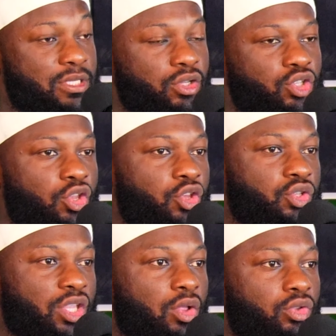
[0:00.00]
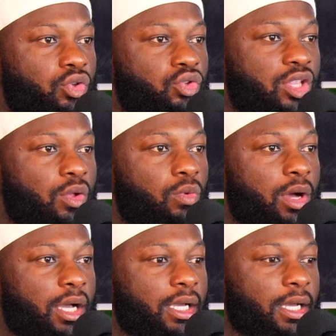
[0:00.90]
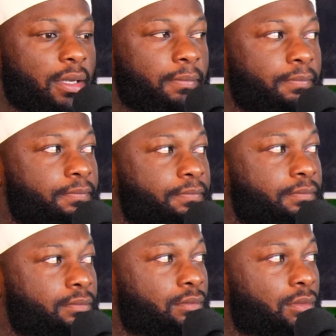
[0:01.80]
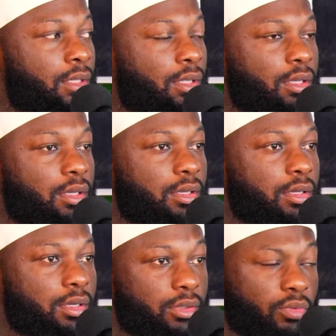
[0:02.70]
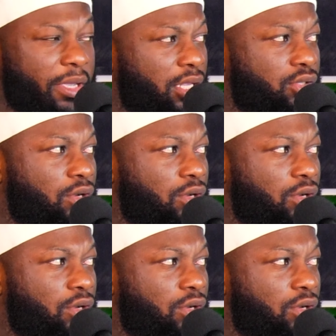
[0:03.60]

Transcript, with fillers: So so do you still do you still work um uh, your medical